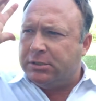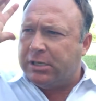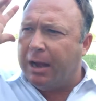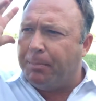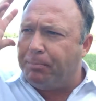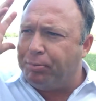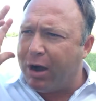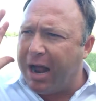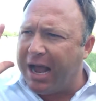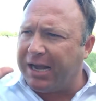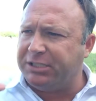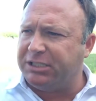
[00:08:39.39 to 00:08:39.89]

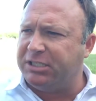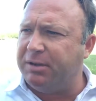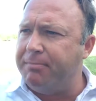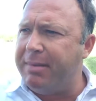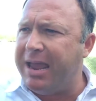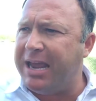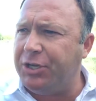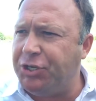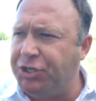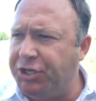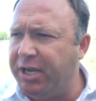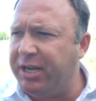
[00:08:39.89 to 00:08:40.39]

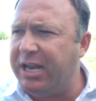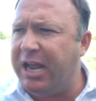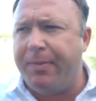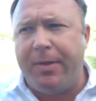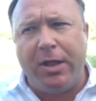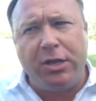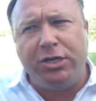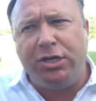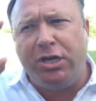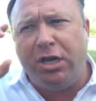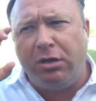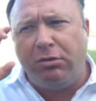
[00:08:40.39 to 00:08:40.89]
approximation and
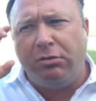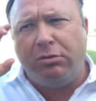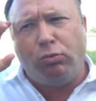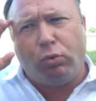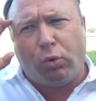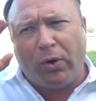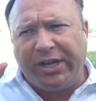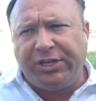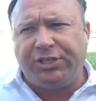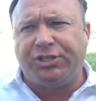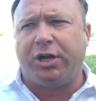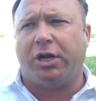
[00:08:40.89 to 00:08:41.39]
then
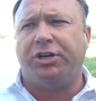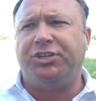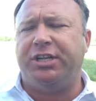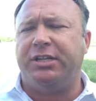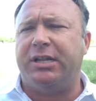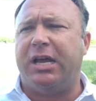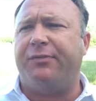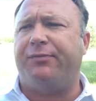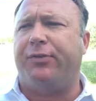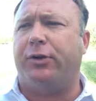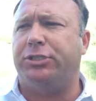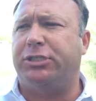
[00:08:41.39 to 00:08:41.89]
researching
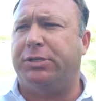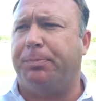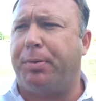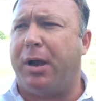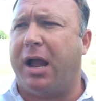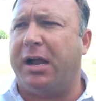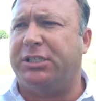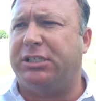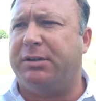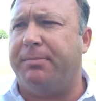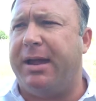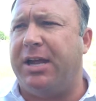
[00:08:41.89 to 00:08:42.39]
that first
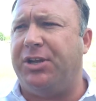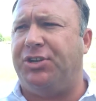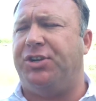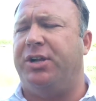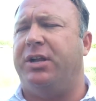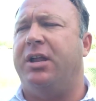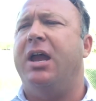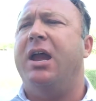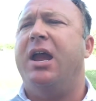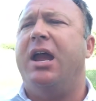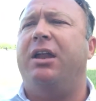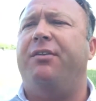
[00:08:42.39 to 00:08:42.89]

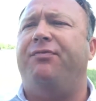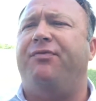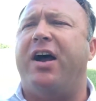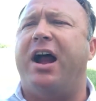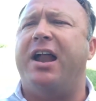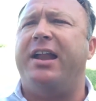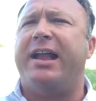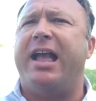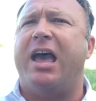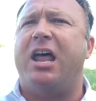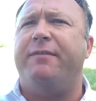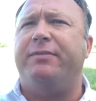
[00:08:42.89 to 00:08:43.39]
approximation and
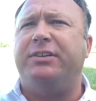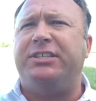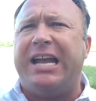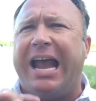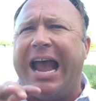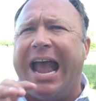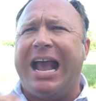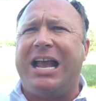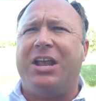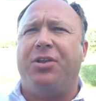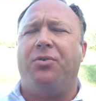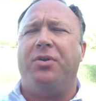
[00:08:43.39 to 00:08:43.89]
finding out if it's
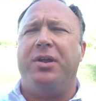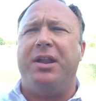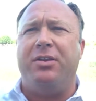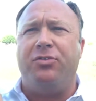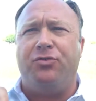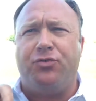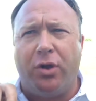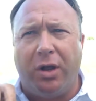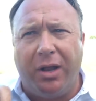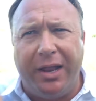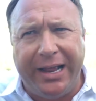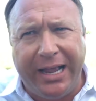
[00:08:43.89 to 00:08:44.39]
accurate and
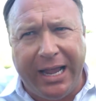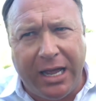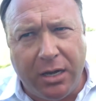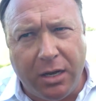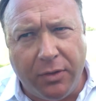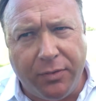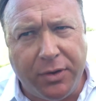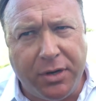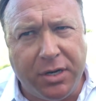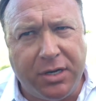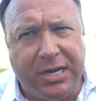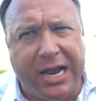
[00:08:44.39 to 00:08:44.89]
drilling into
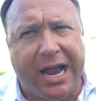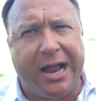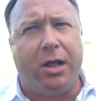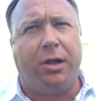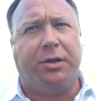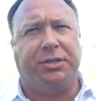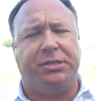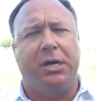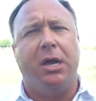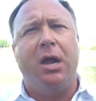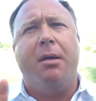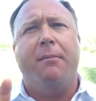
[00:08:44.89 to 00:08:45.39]
the
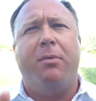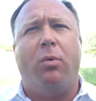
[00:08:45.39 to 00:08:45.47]
details.